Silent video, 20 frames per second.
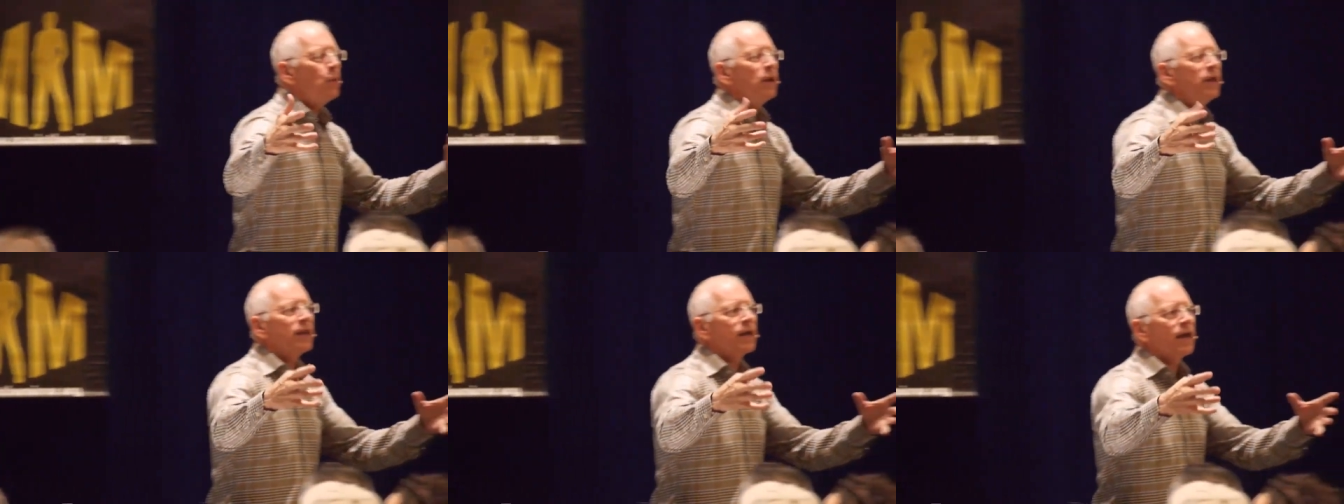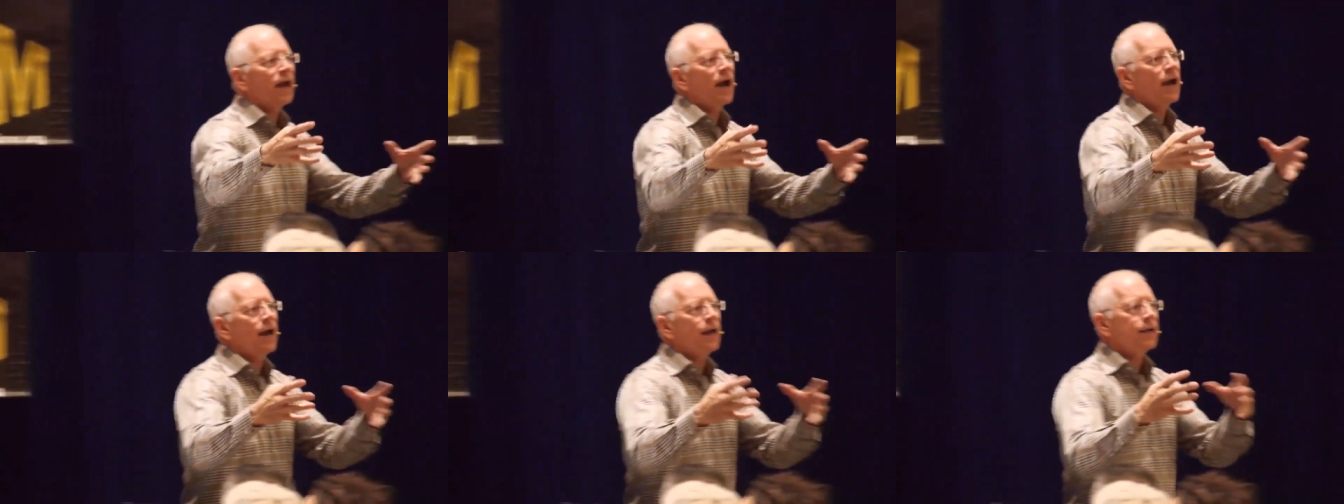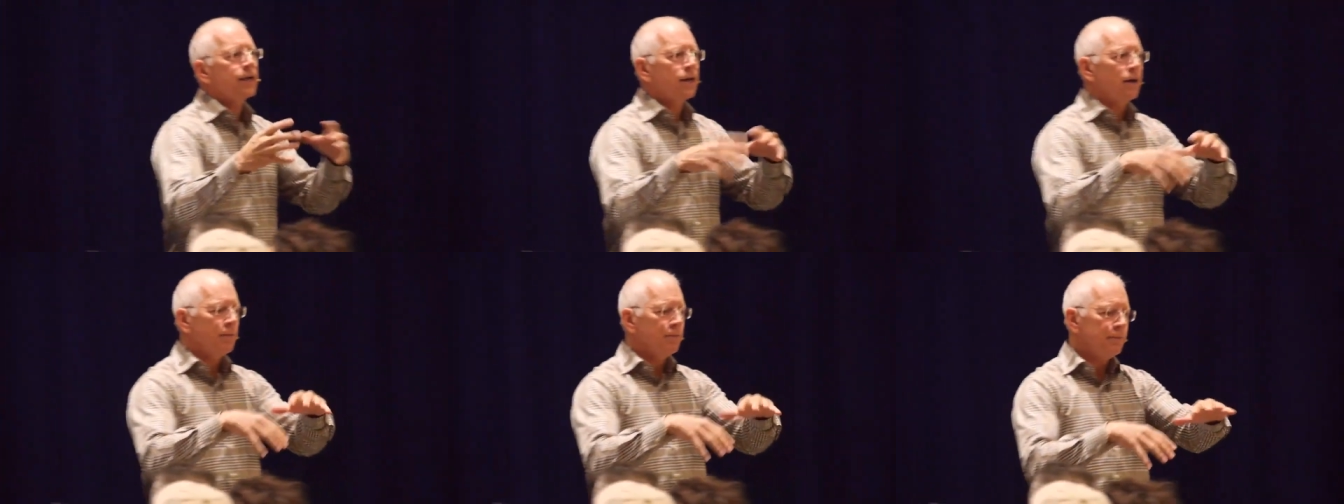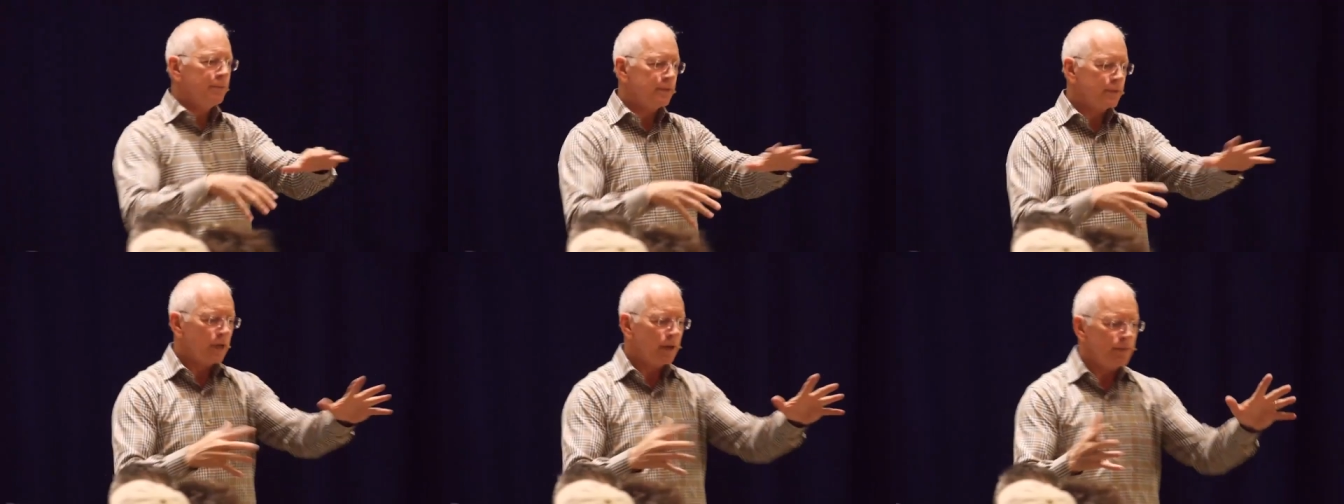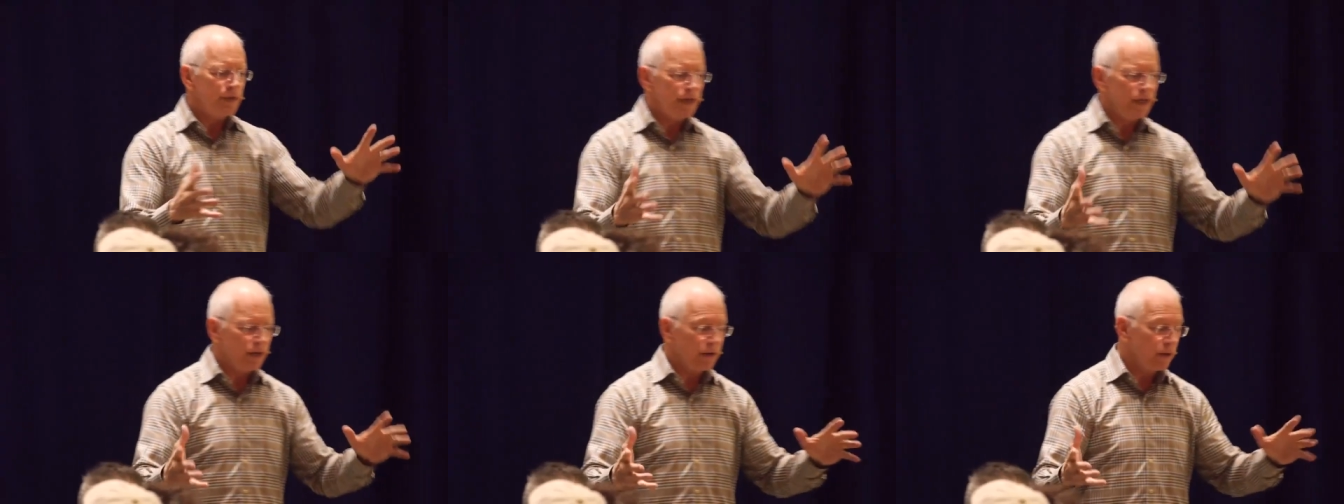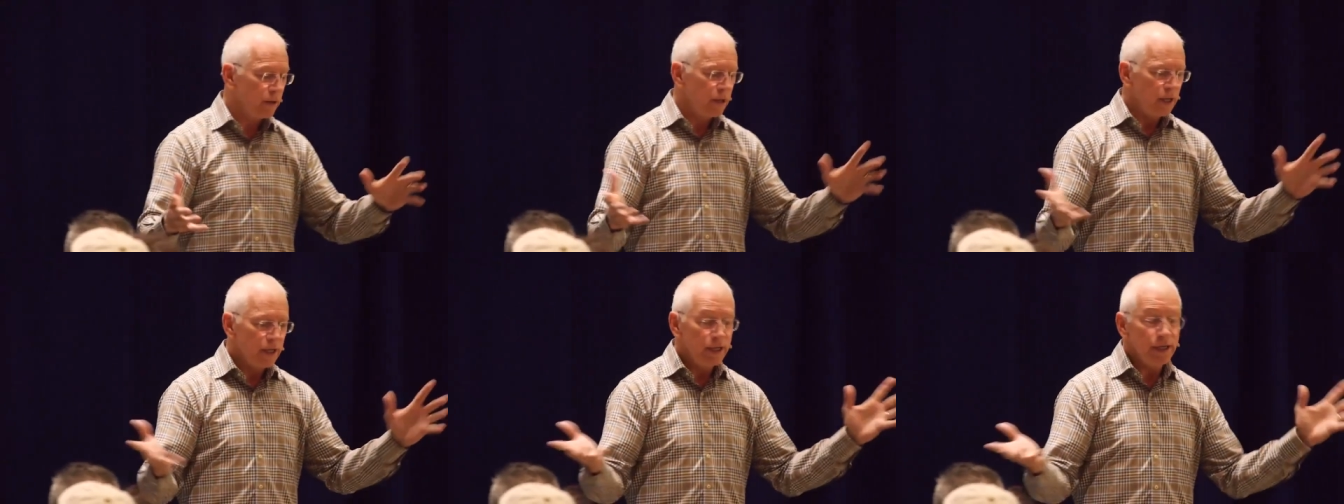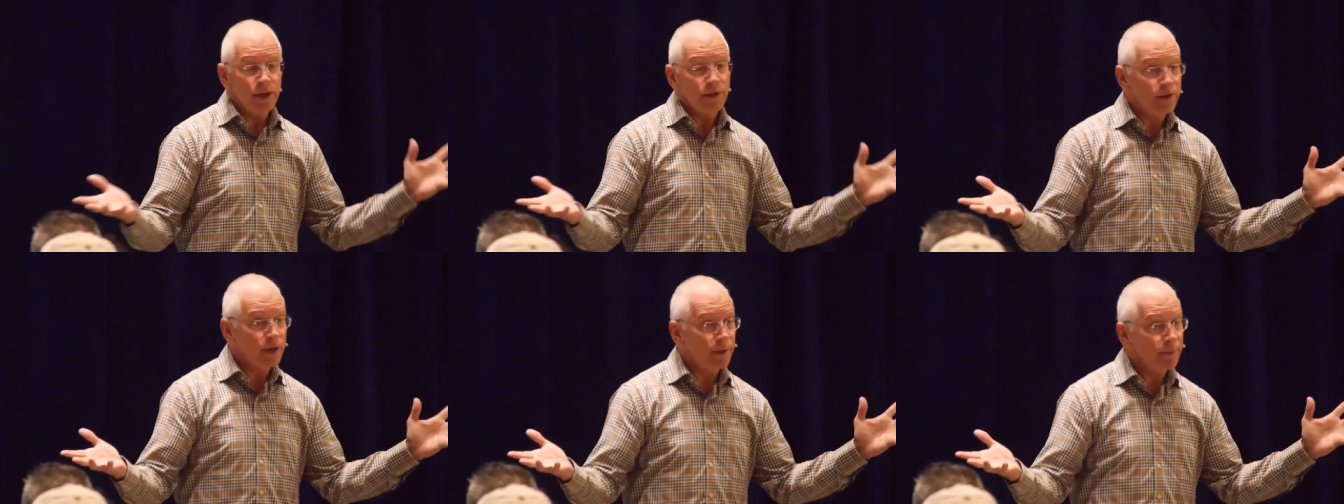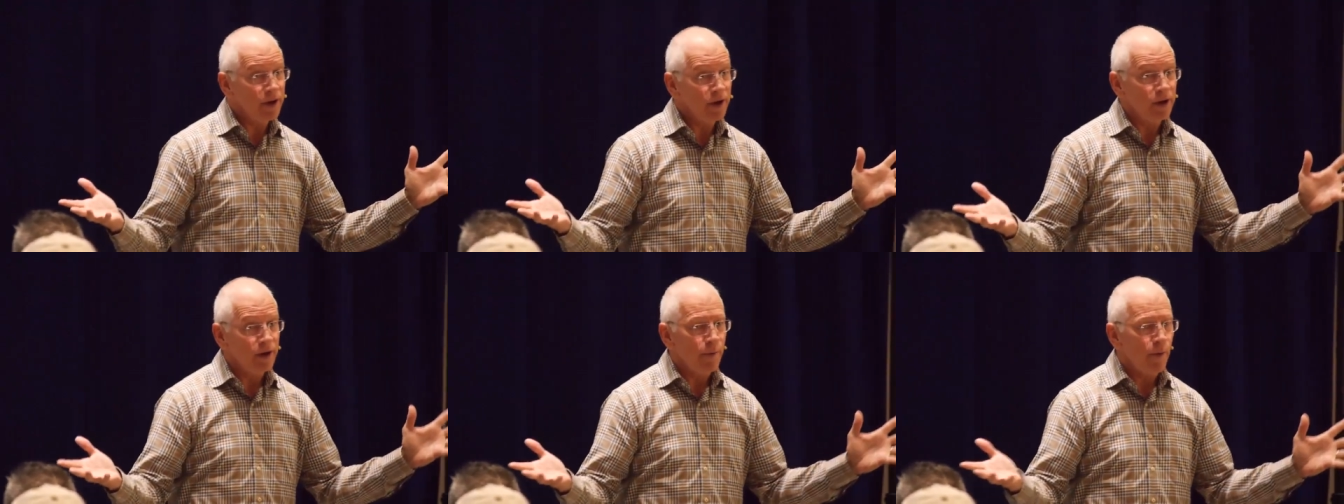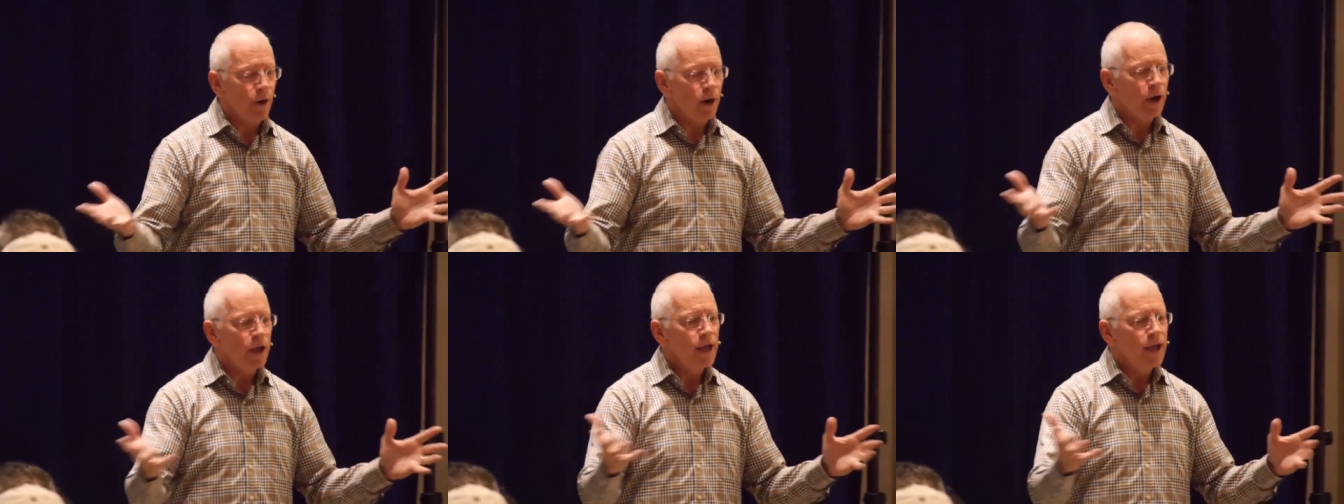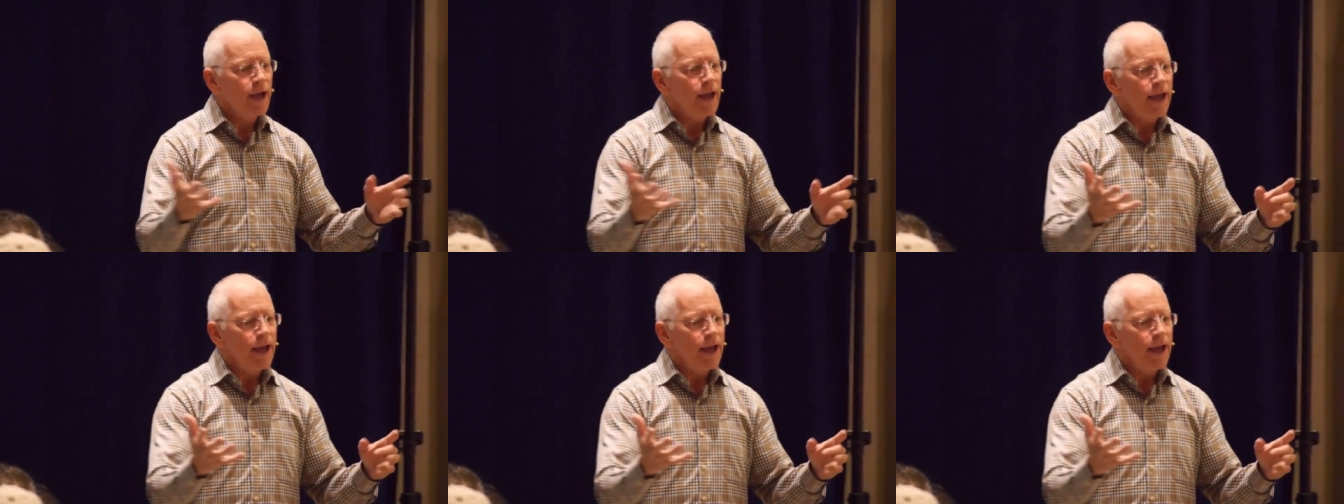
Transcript: we had a guy come come in here. He doesn't come here anymore.